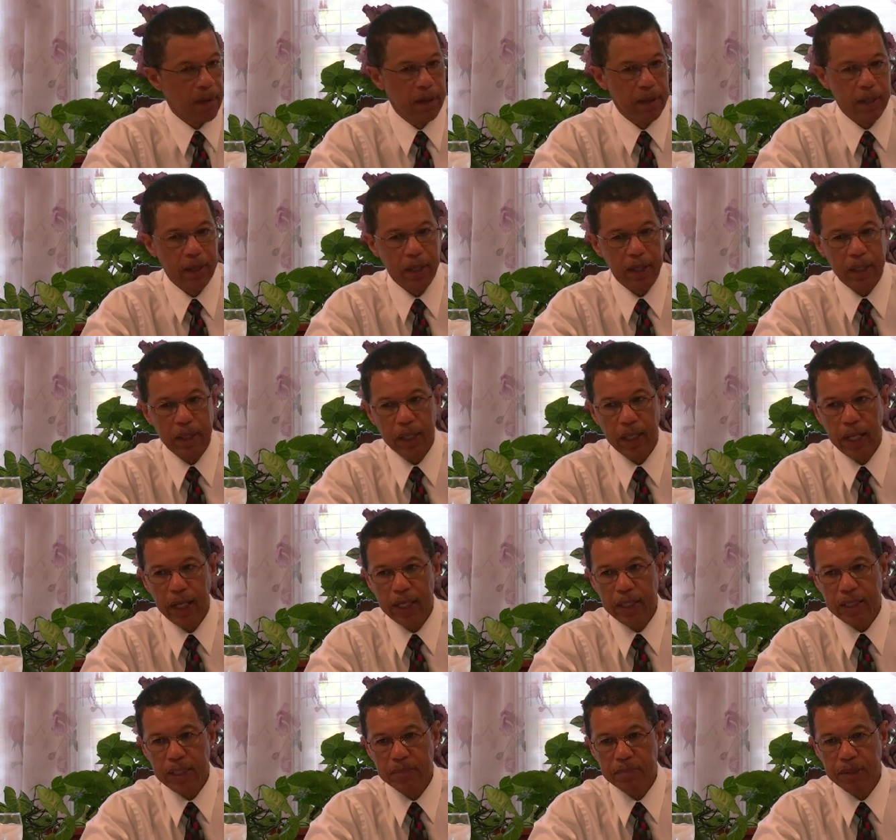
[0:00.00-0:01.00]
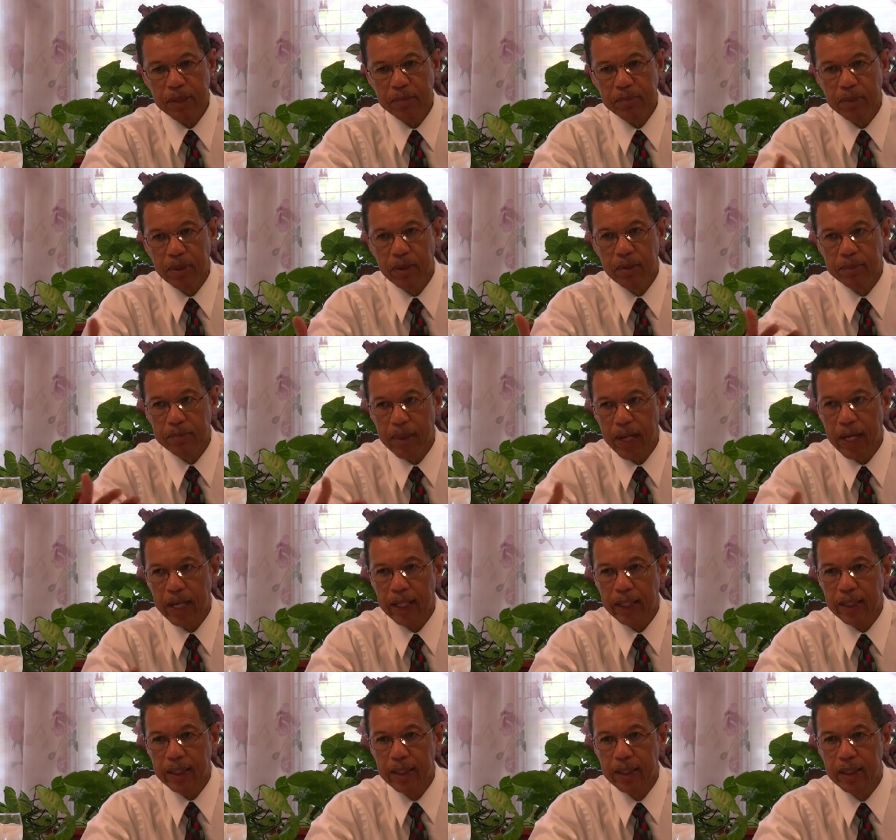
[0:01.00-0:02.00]
and it has to be brought
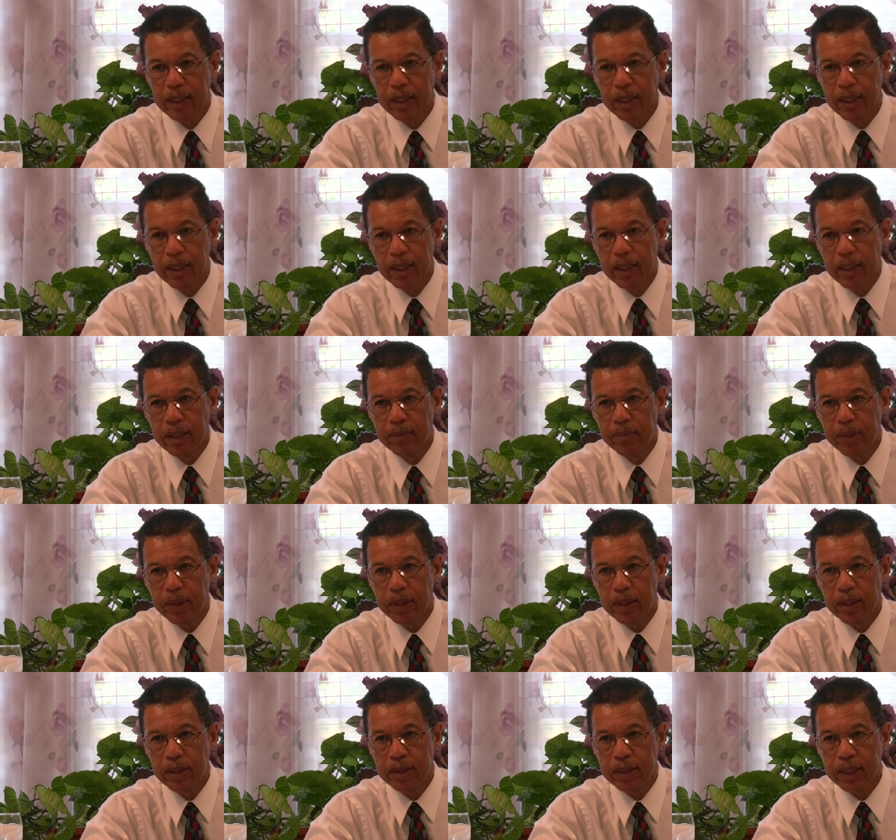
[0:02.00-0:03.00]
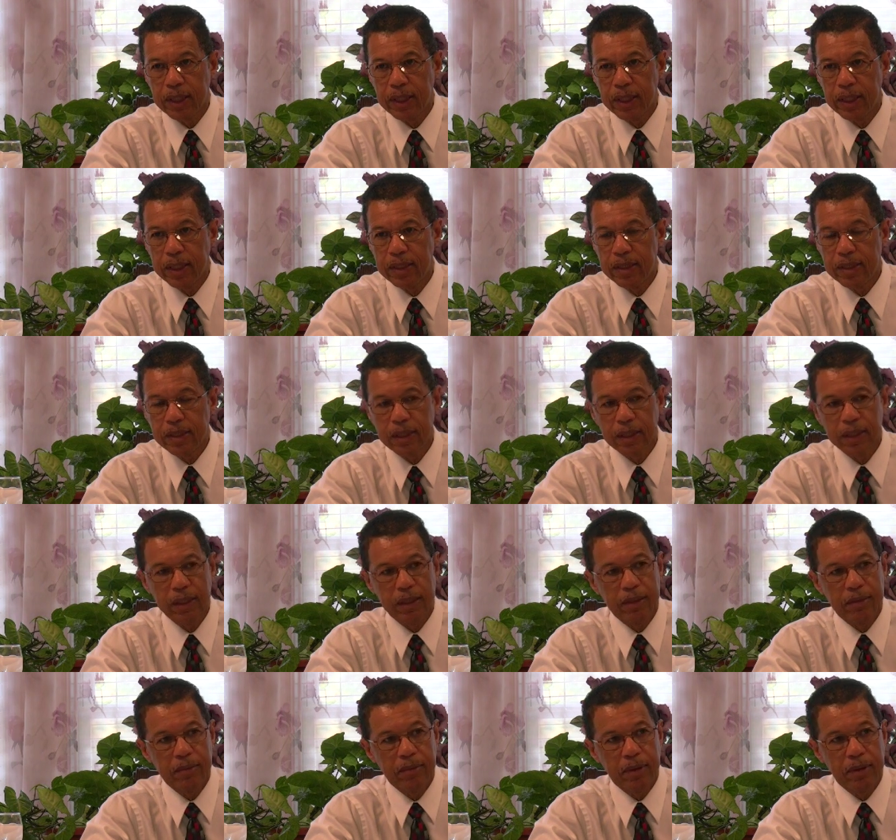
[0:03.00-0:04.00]
back because it is
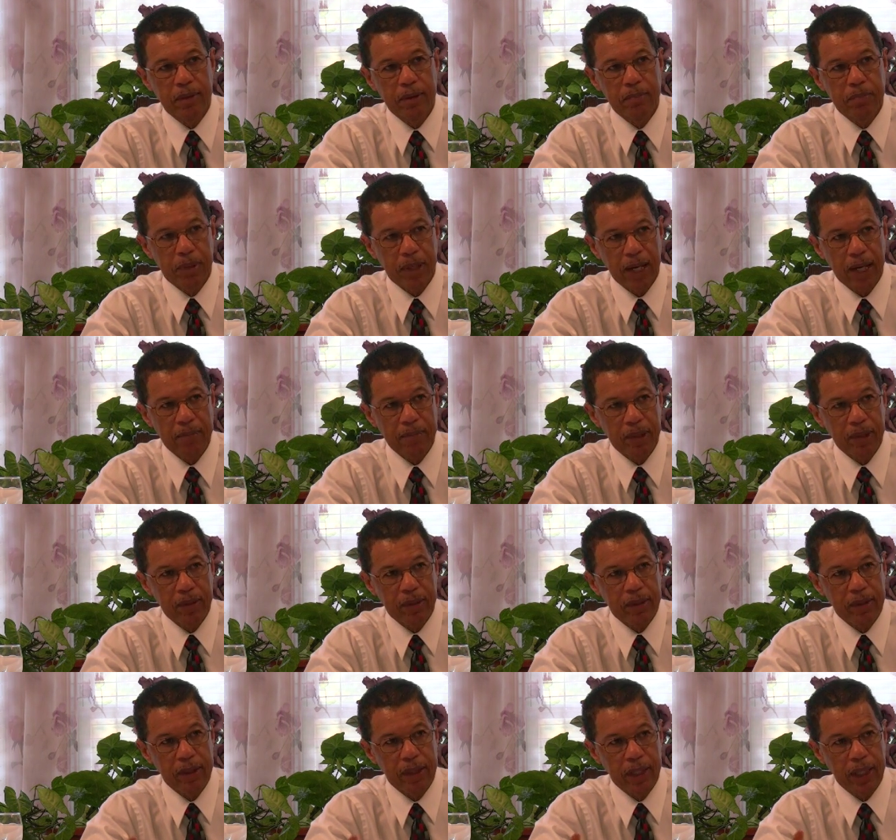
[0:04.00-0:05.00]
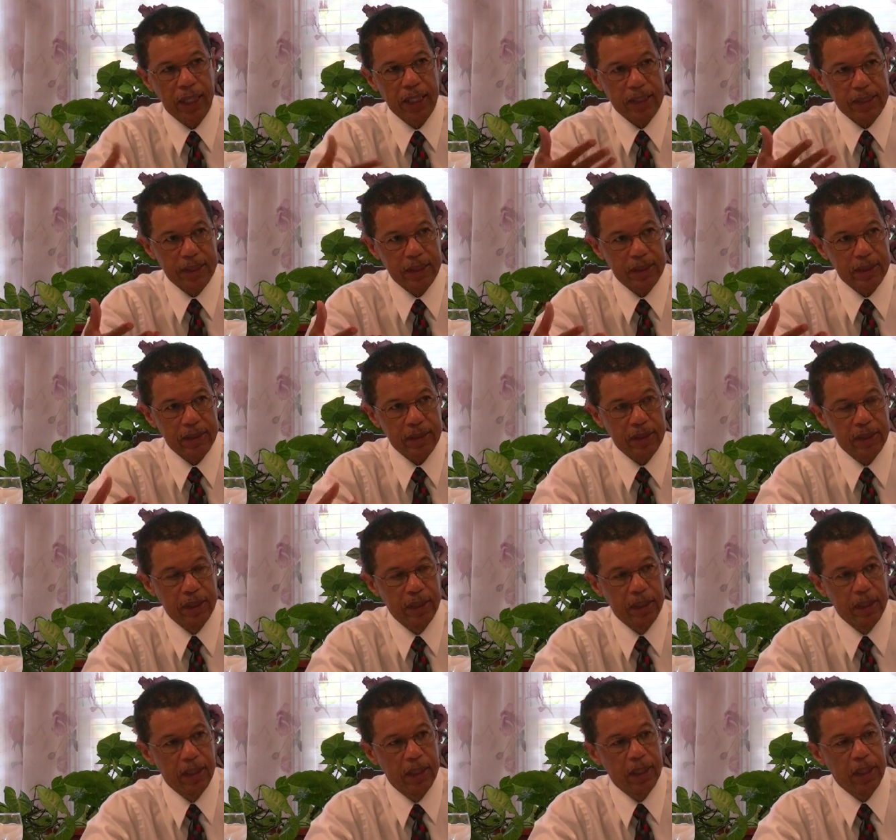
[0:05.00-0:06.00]
the primary essence
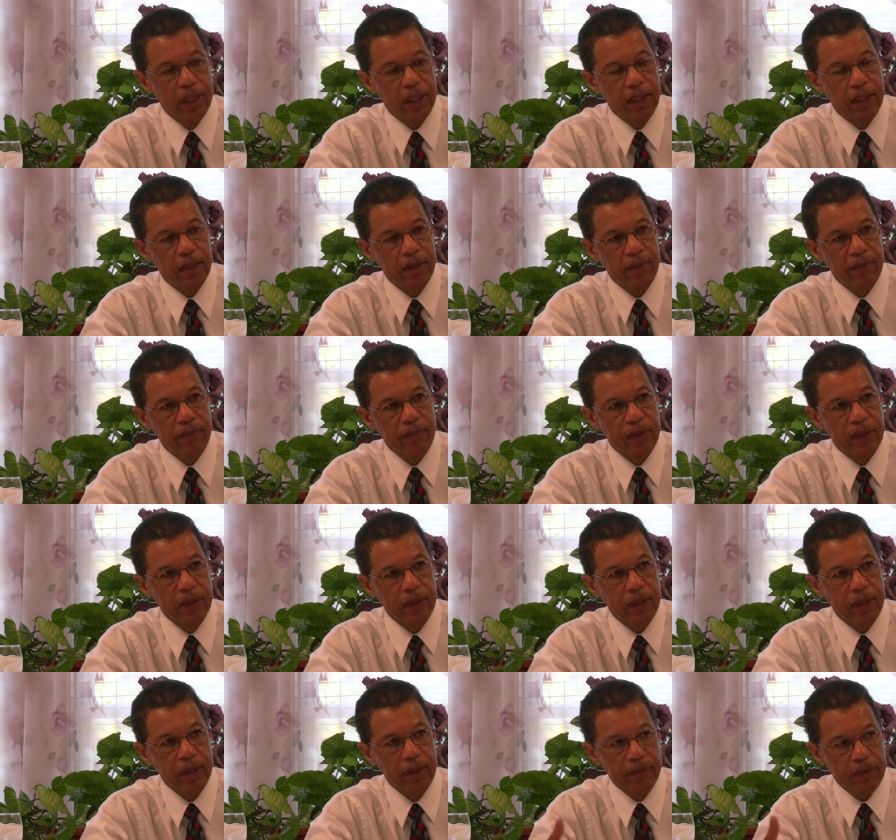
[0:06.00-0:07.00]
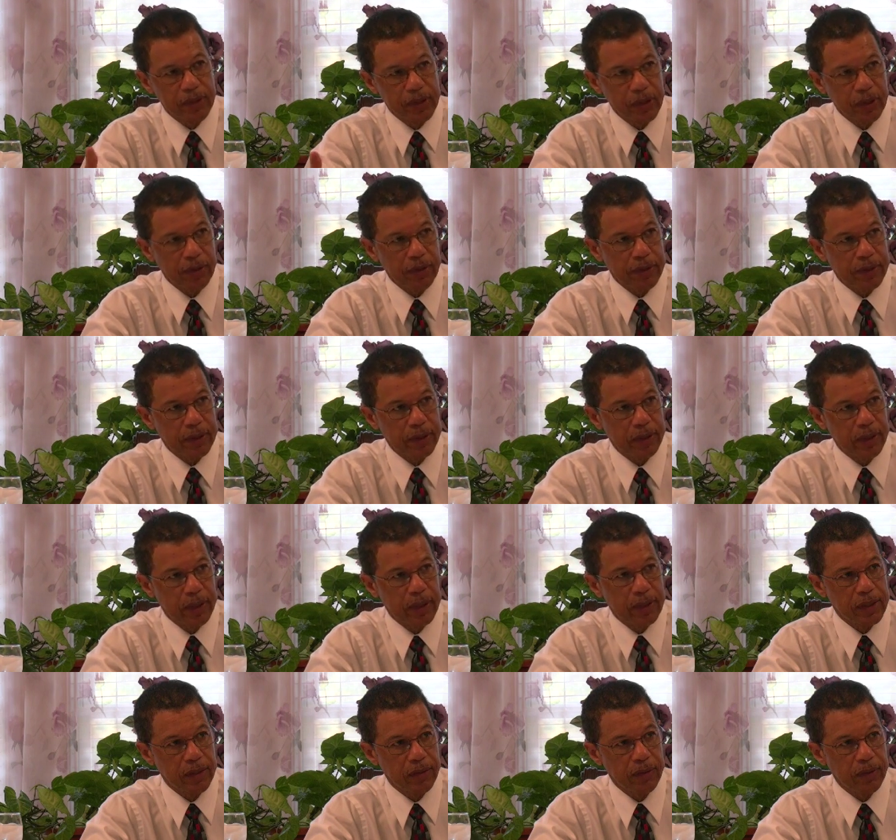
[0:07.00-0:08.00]
of the church,
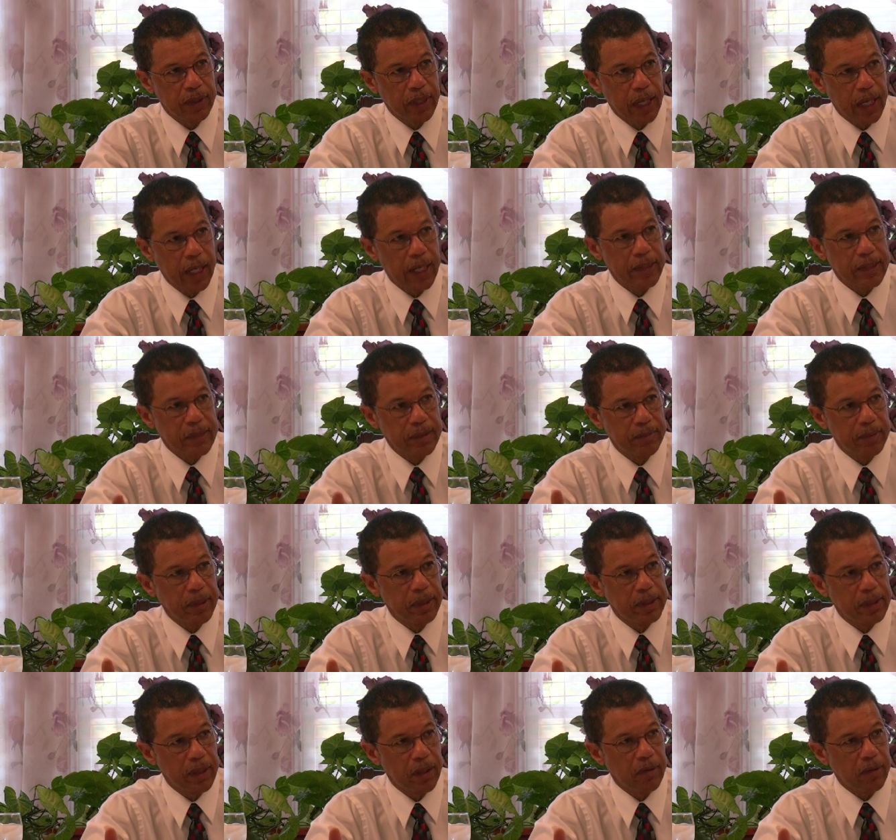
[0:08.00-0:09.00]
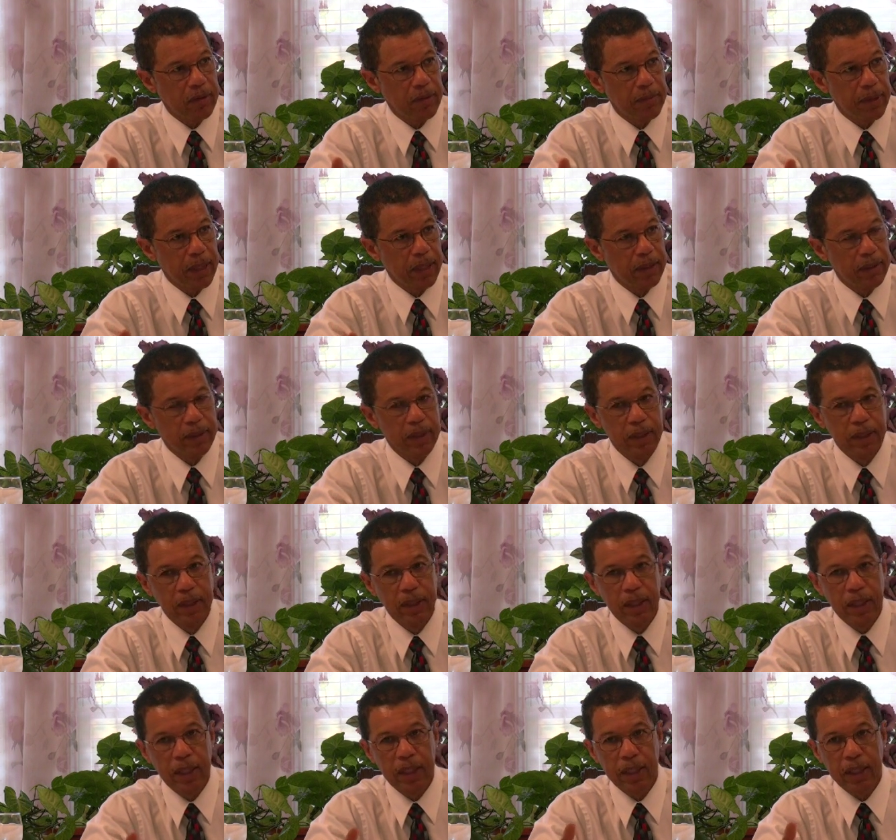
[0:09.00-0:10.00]
and so it has to be talked about,
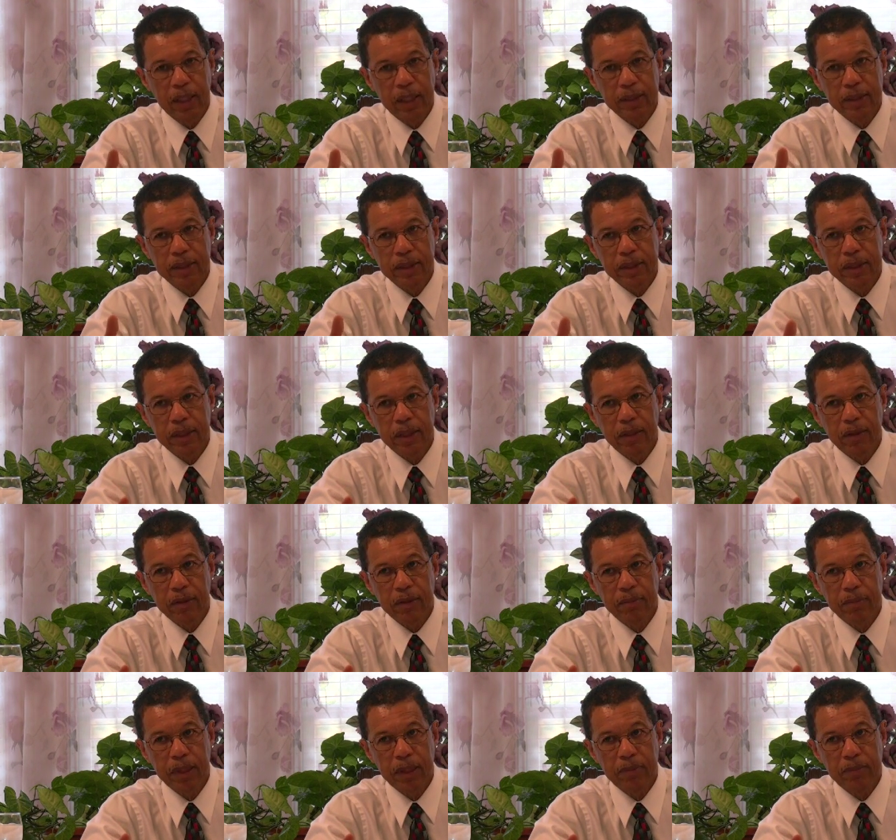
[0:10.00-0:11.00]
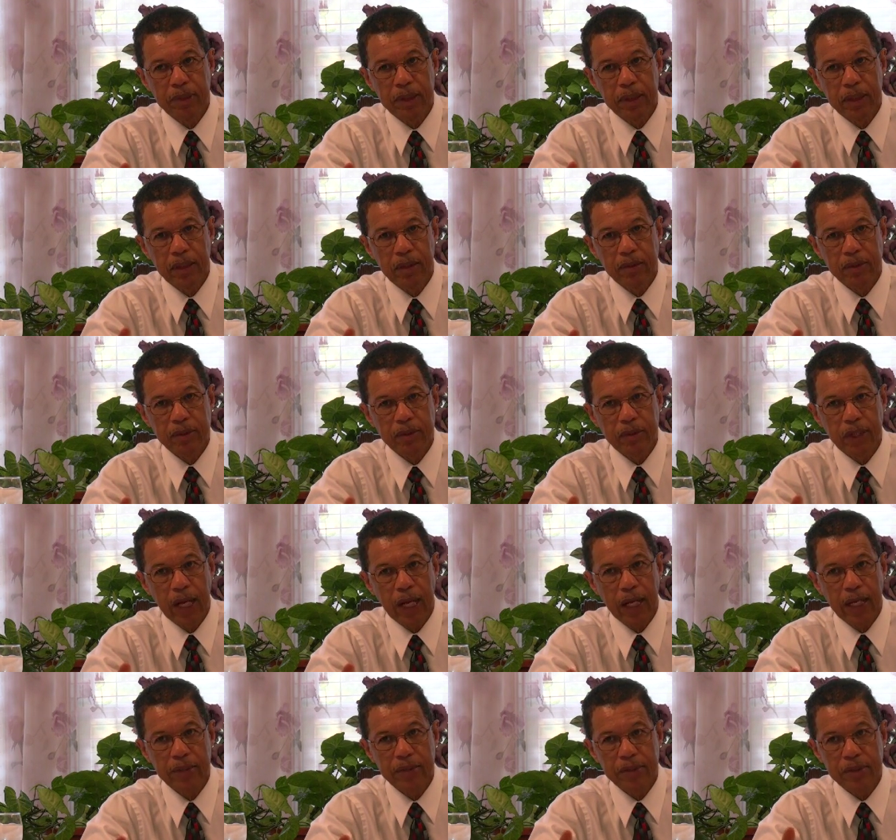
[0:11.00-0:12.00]
and not just talked about, but it also
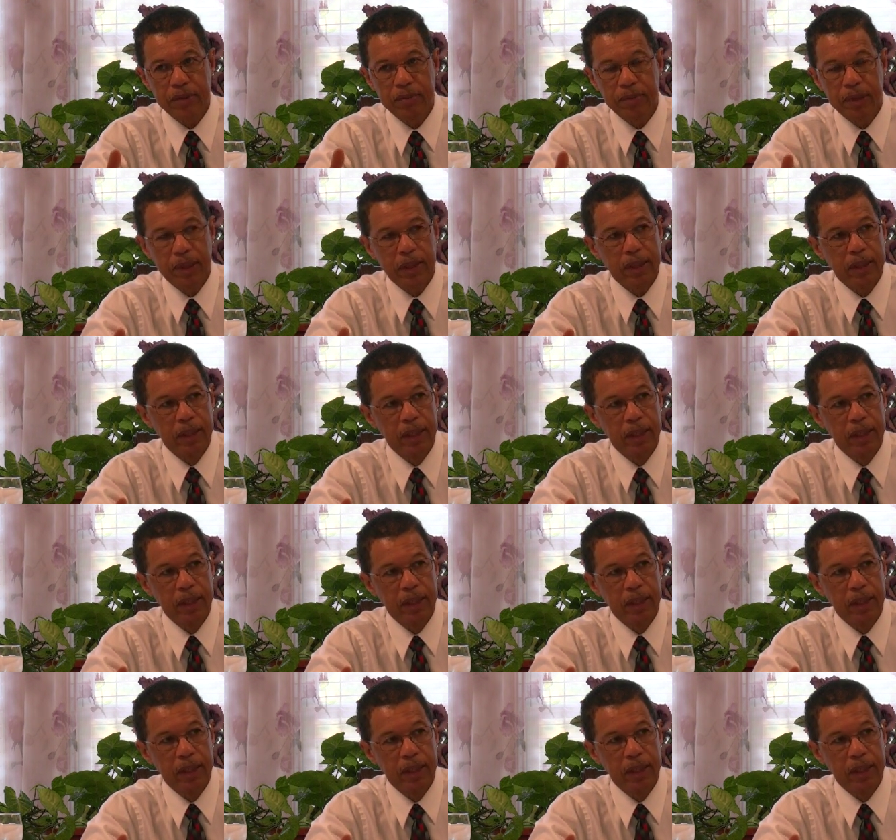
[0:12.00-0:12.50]
has to be